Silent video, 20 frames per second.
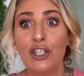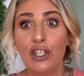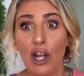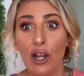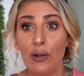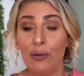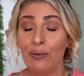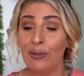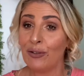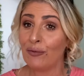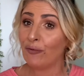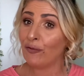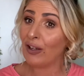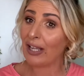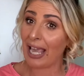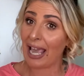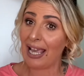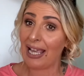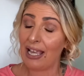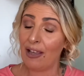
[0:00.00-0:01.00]
Don't
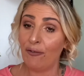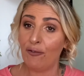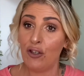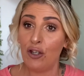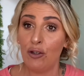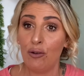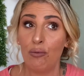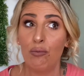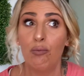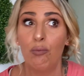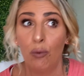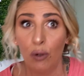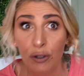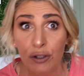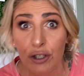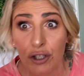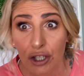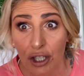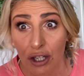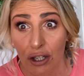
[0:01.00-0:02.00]
forget, if you
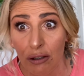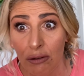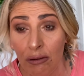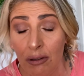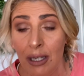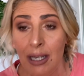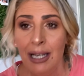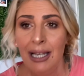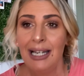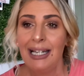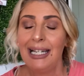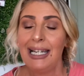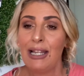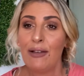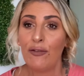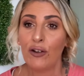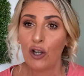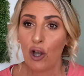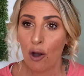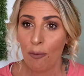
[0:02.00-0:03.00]
want to,
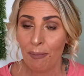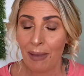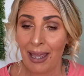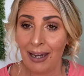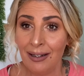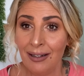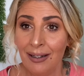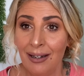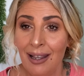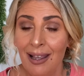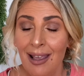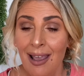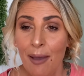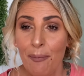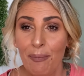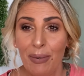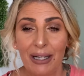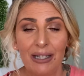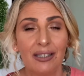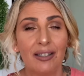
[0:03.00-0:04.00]
leave a comment,
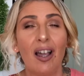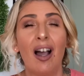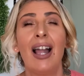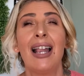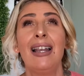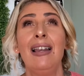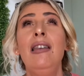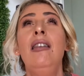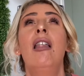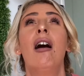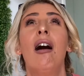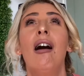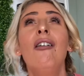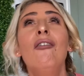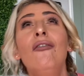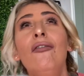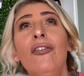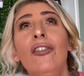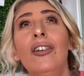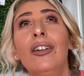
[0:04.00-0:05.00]
because I
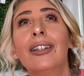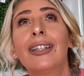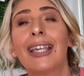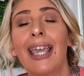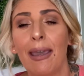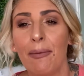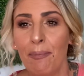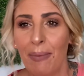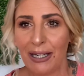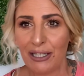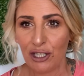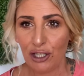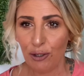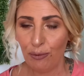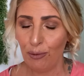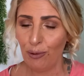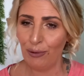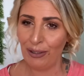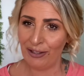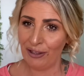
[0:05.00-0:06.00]
love getting back to
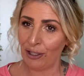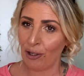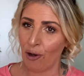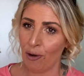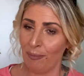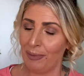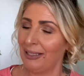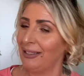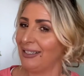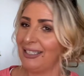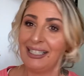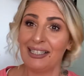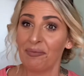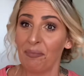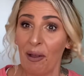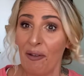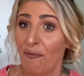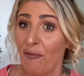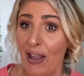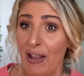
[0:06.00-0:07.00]
you all in the comments. It's
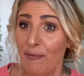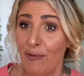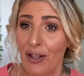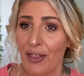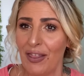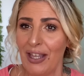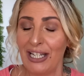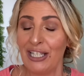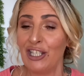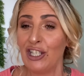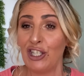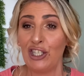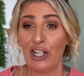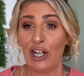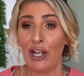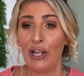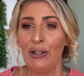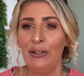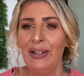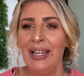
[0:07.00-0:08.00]
my favorite thing to
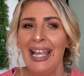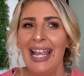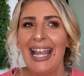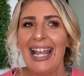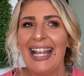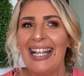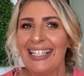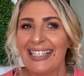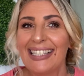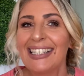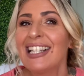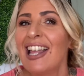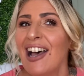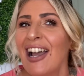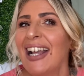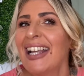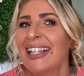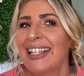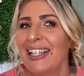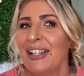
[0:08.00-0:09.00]
do. It's
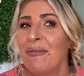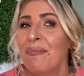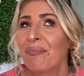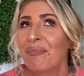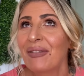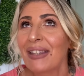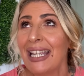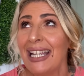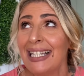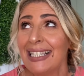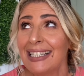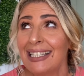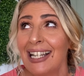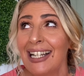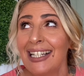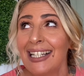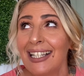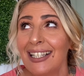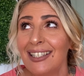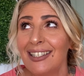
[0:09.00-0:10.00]

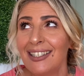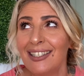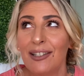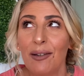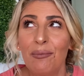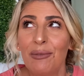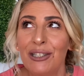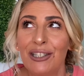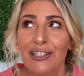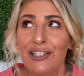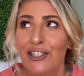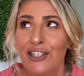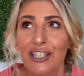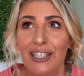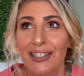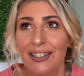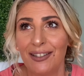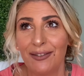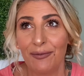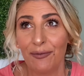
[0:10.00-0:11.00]
like someone's
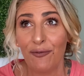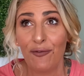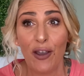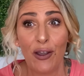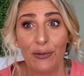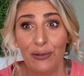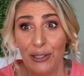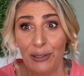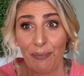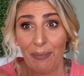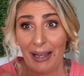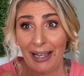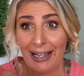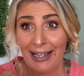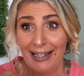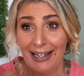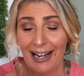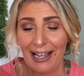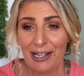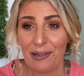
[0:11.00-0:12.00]
just phoned me.
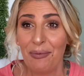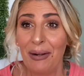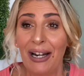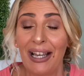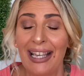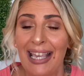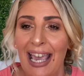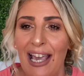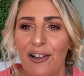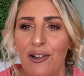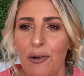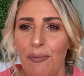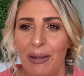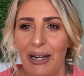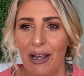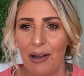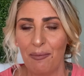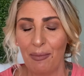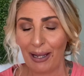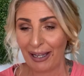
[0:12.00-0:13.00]
Like when I get a comment,
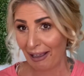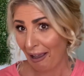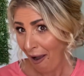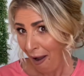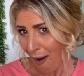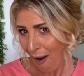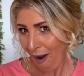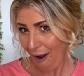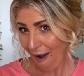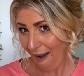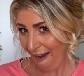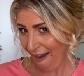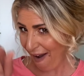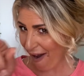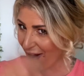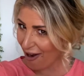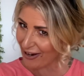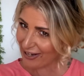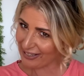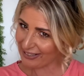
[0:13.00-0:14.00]
I'm like,
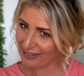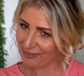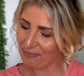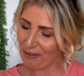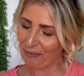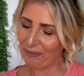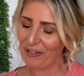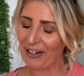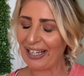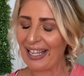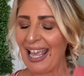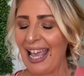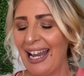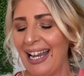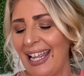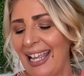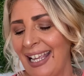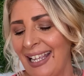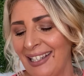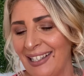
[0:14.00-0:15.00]
oh, it's my friend
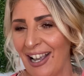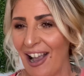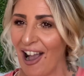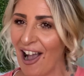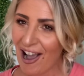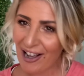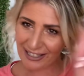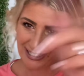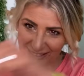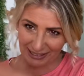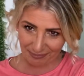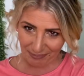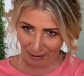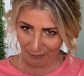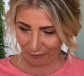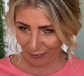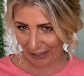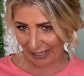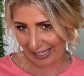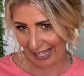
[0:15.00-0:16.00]
Kelly. Oh, it's my
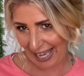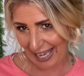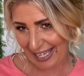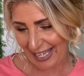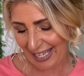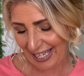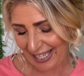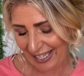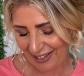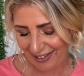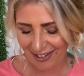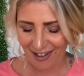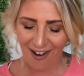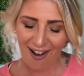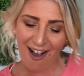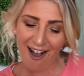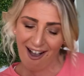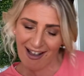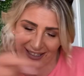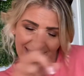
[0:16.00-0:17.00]
friend Katie.
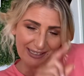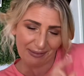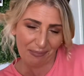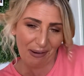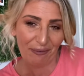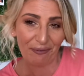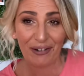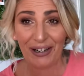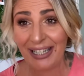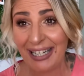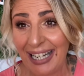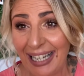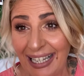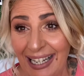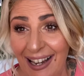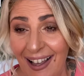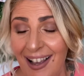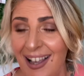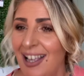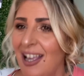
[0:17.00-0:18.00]
Oh, it's my friend
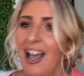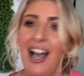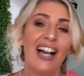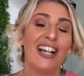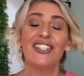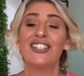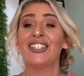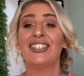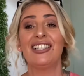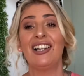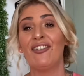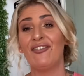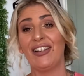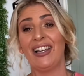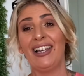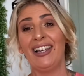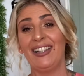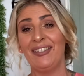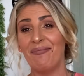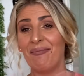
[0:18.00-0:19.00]
Nicola. I just love
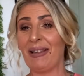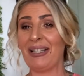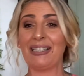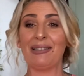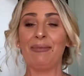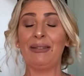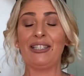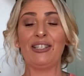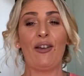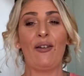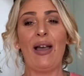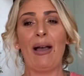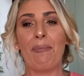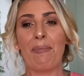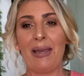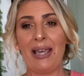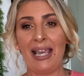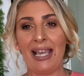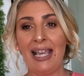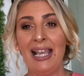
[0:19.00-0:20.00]
it. It makes me so
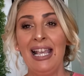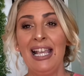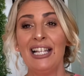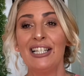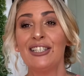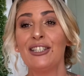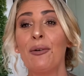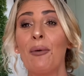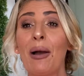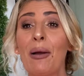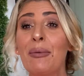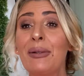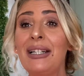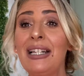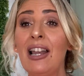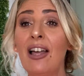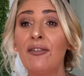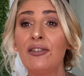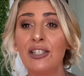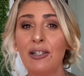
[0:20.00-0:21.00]
happy. So I would
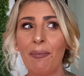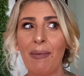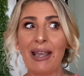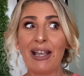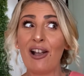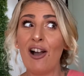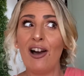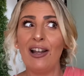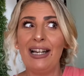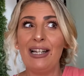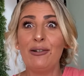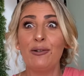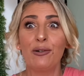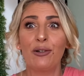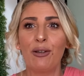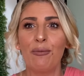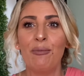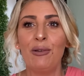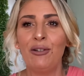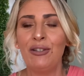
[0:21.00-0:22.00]
love to make our little
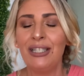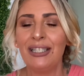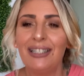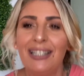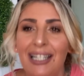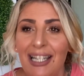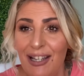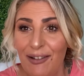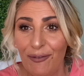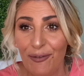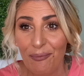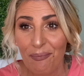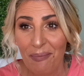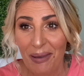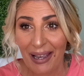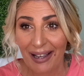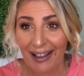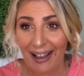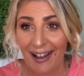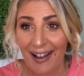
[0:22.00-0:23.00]
community even
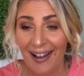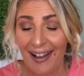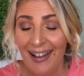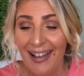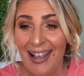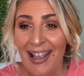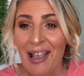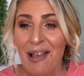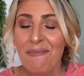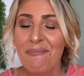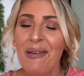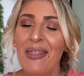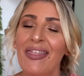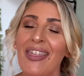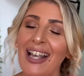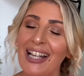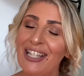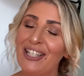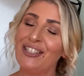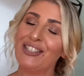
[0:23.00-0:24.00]
bigger. But
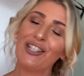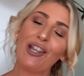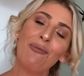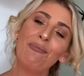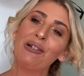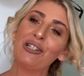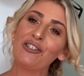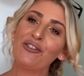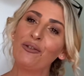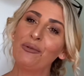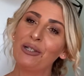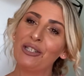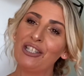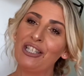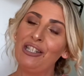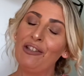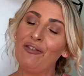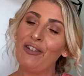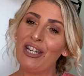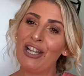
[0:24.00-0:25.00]
thank you so much for watching
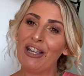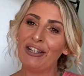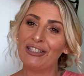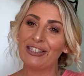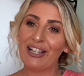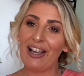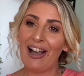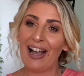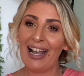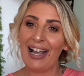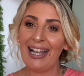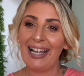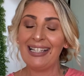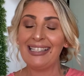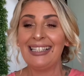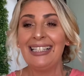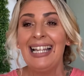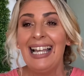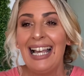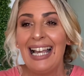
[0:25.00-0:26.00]
the videos, guys.
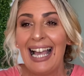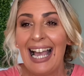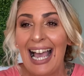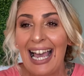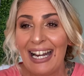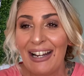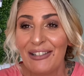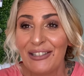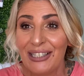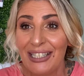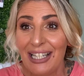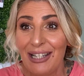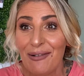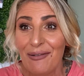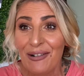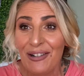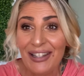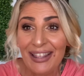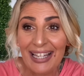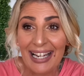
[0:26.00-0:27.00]
And I'll see you
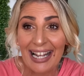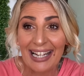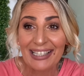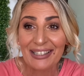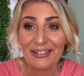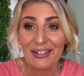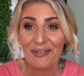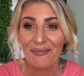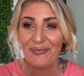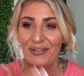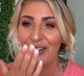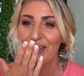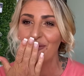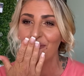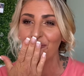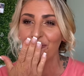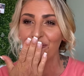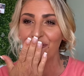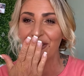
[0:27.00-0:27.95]
all in the next one.